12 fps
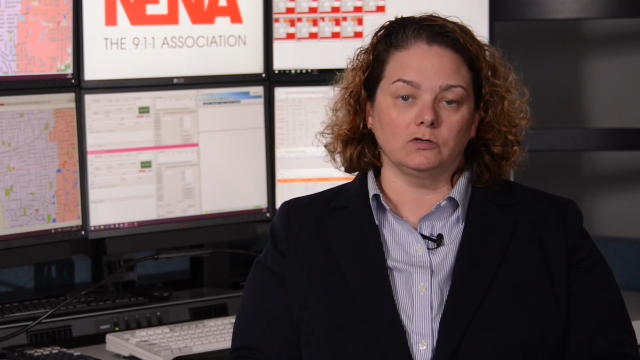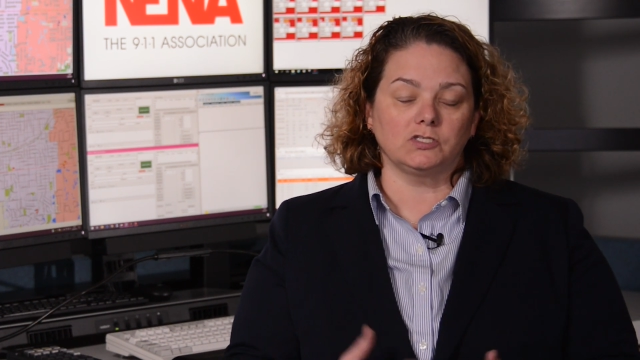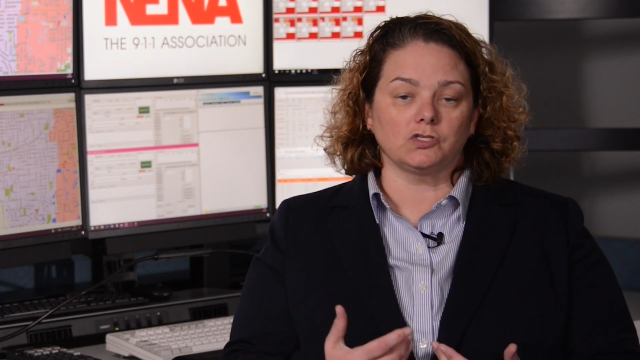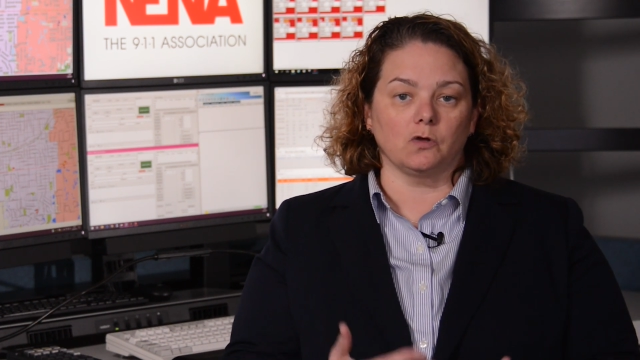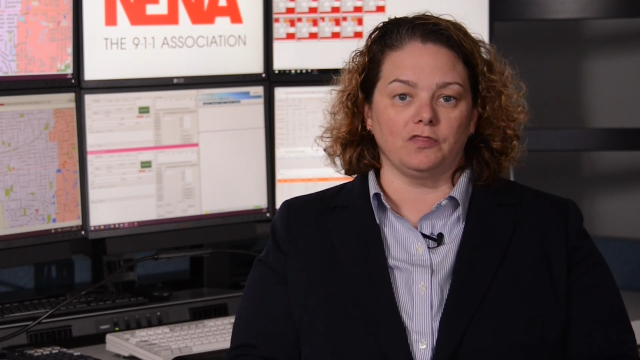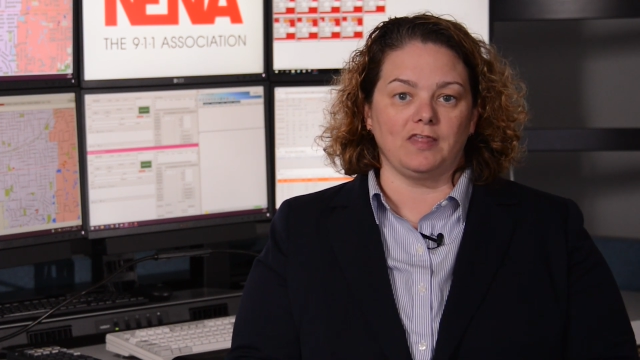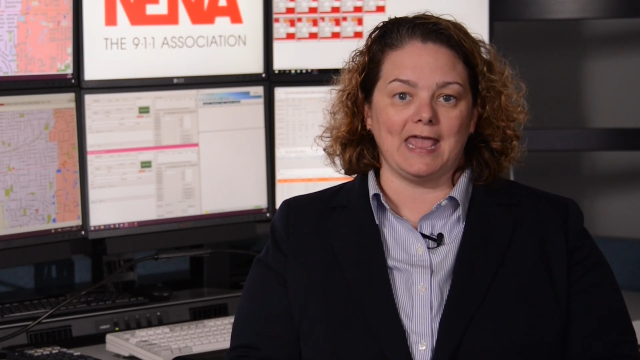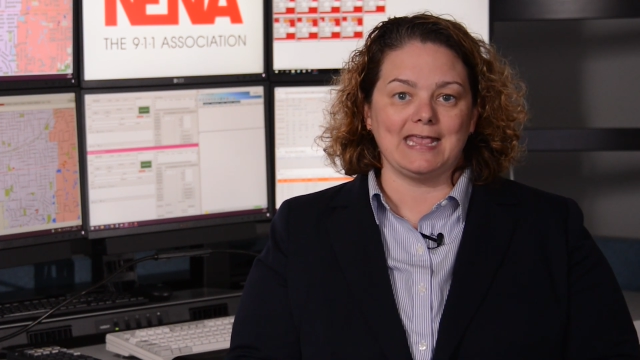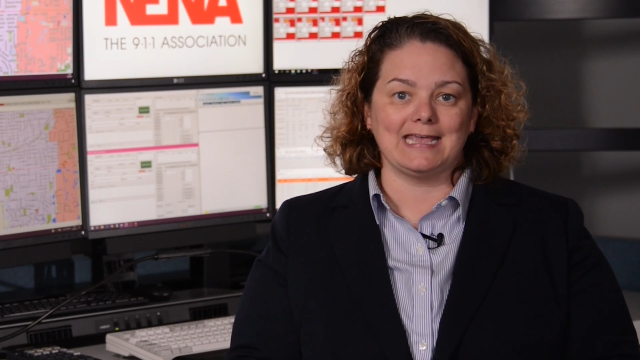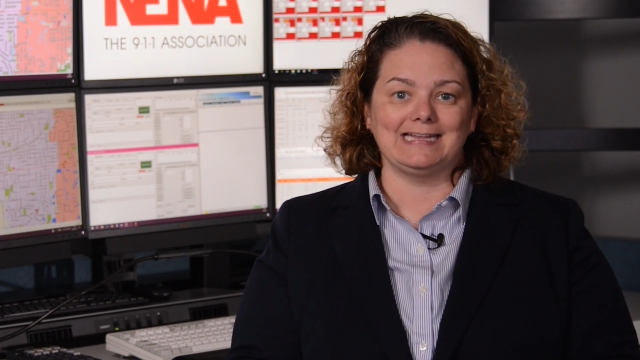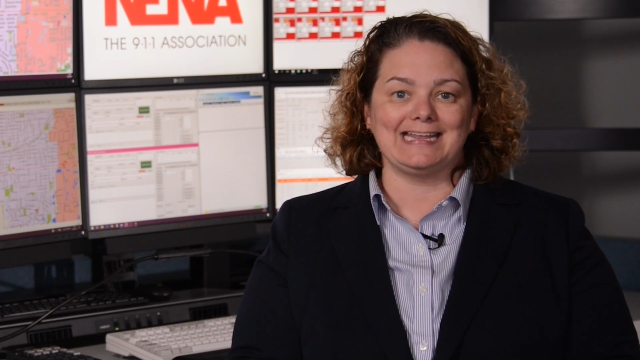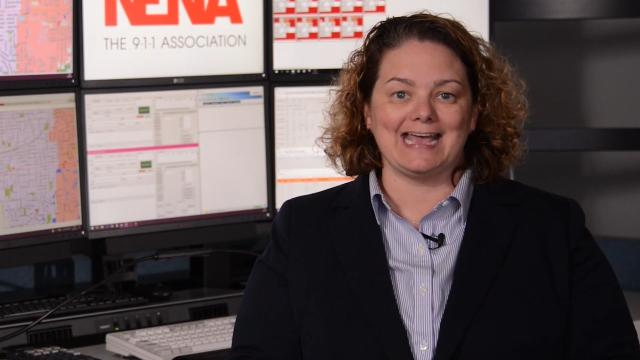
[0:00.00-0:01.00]
so they
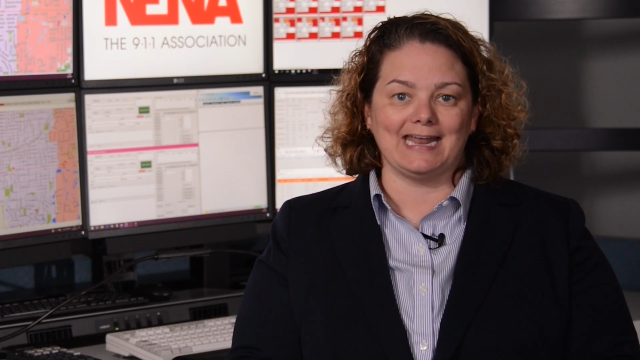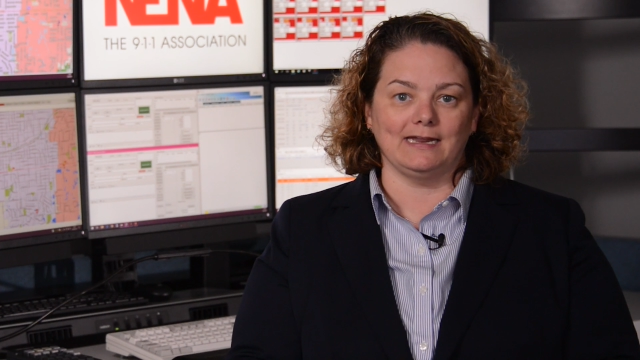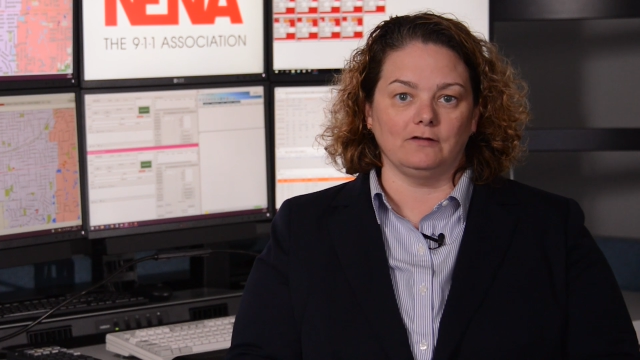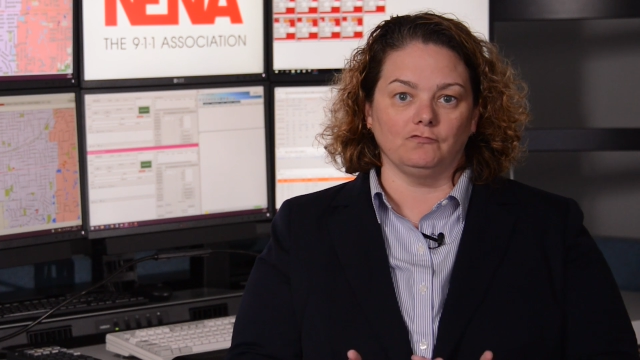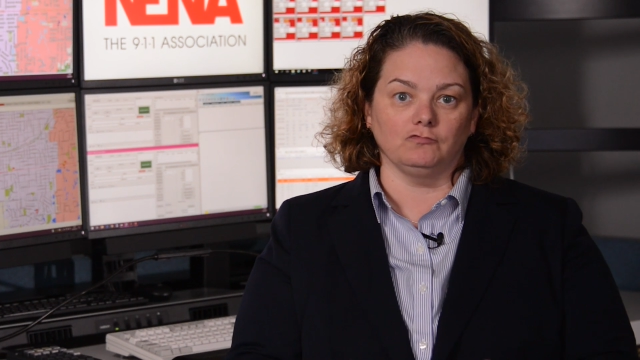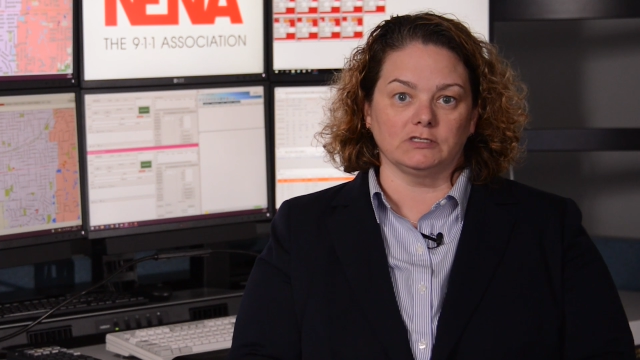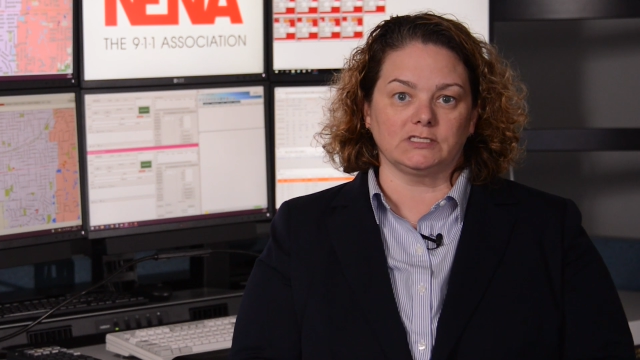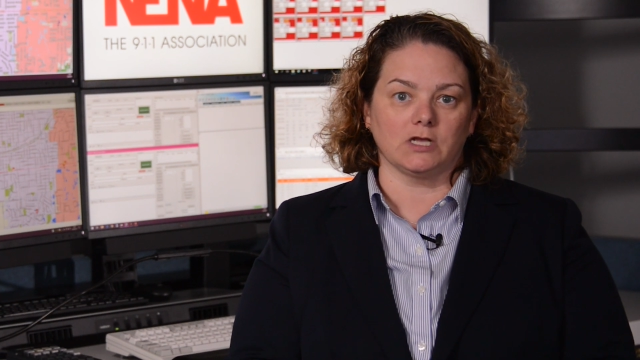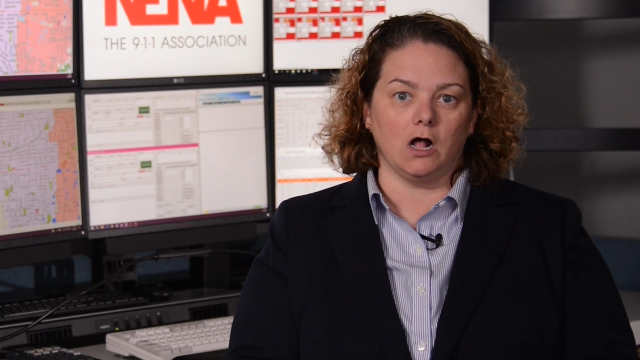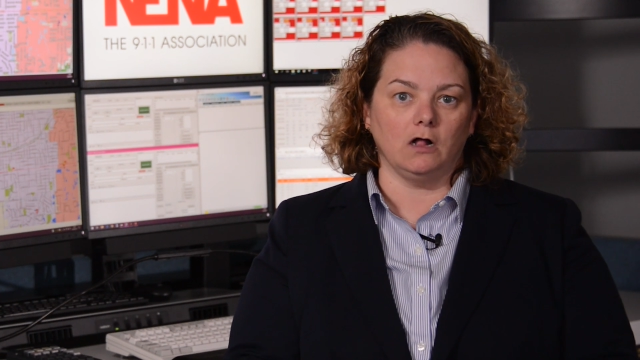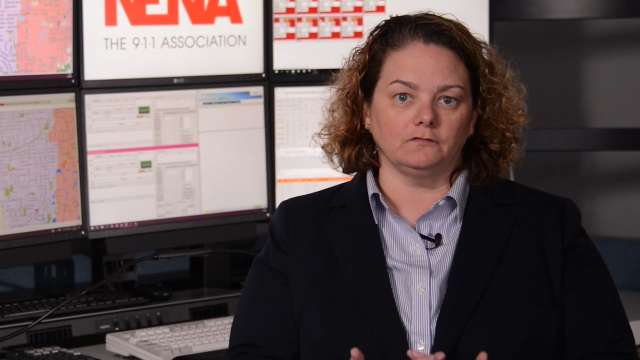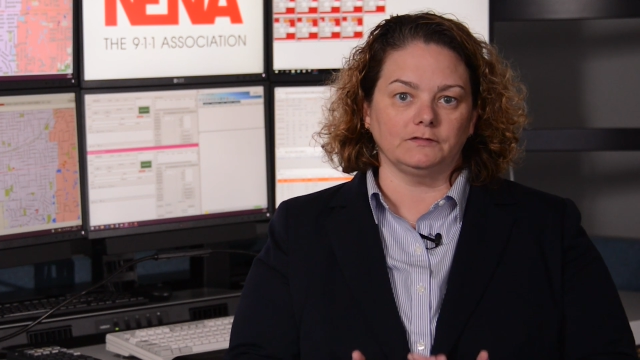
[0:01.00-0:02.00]
can get it
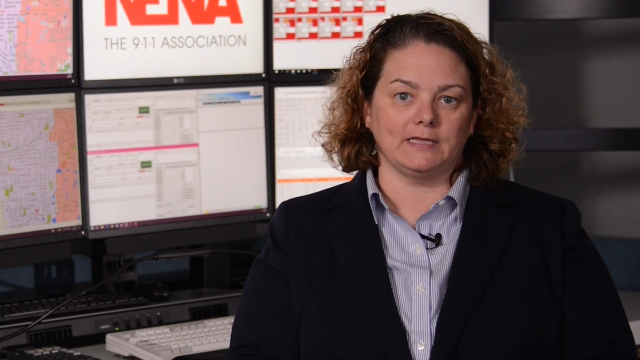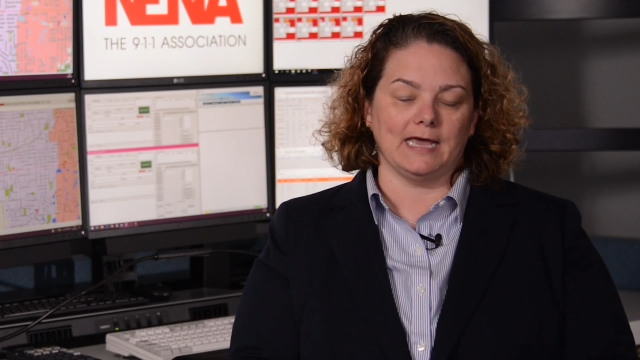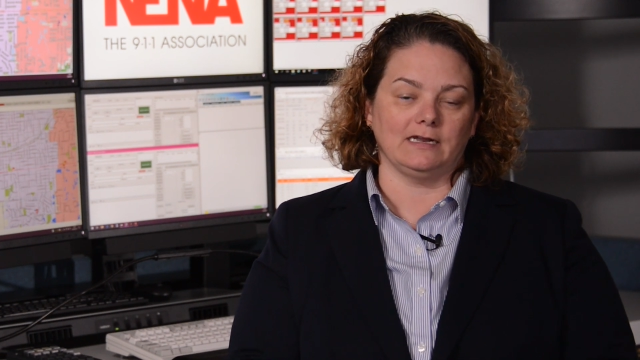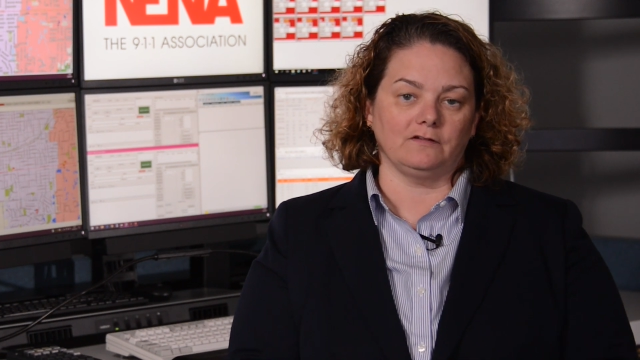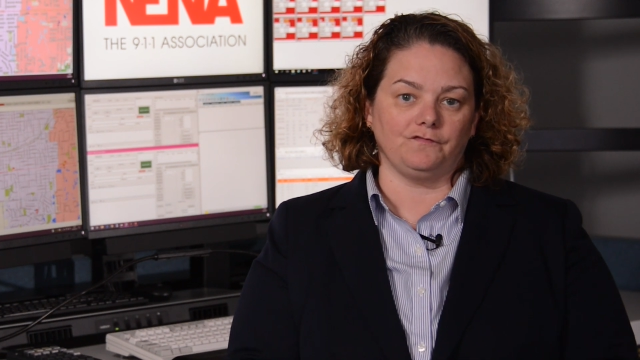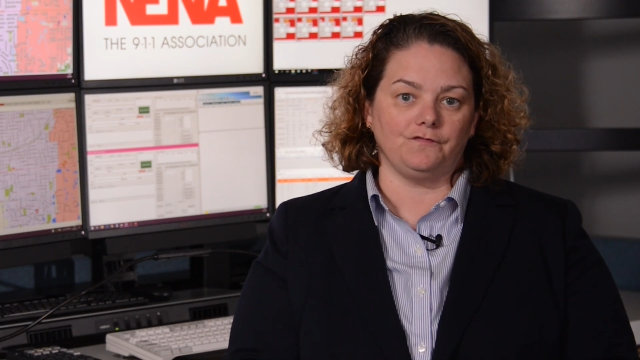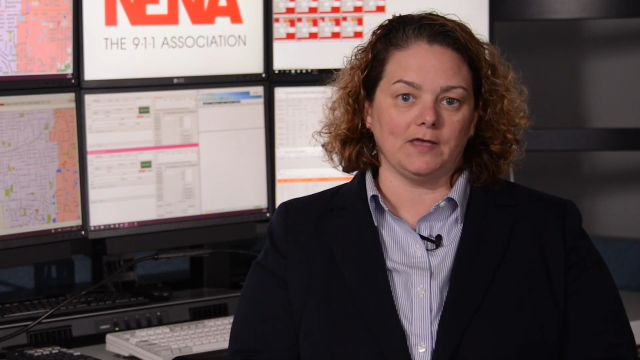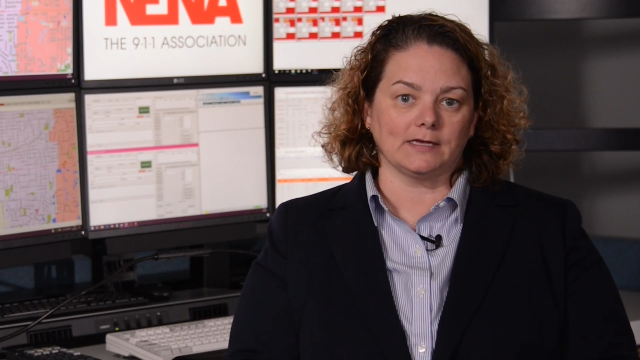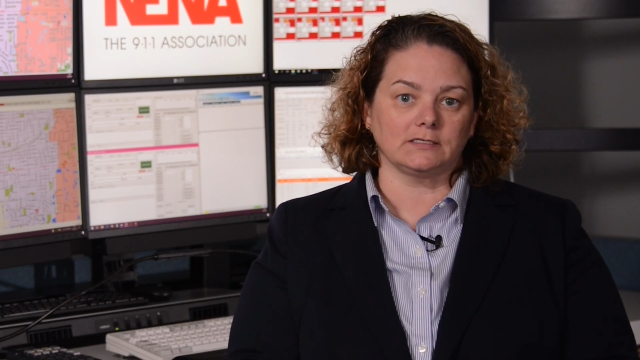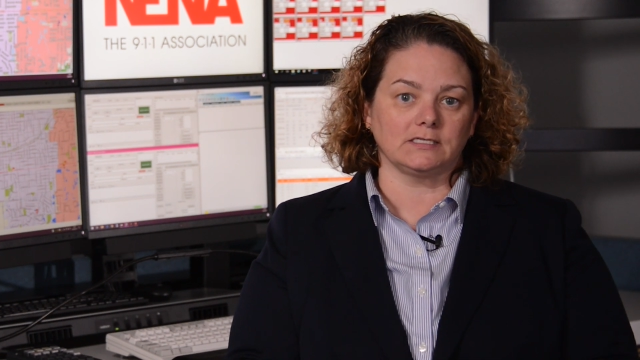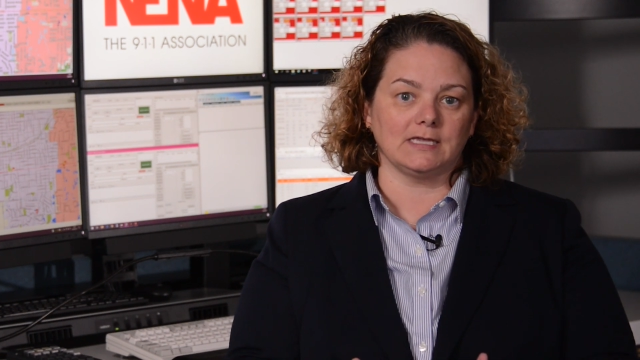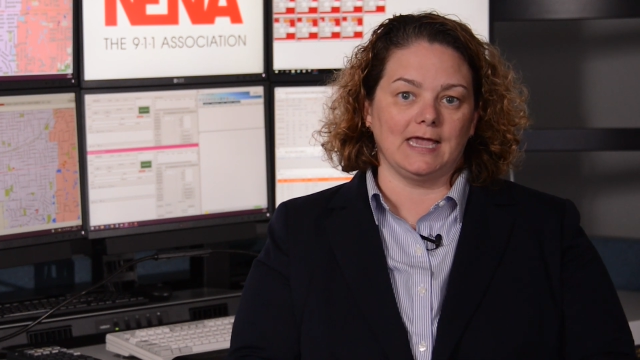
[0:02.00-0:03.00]
resolved, get it
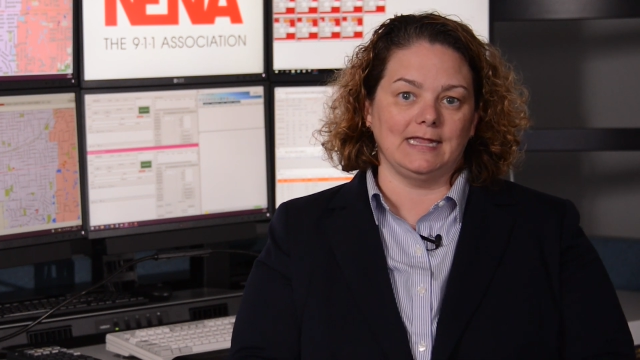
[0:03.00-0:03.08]
fixed,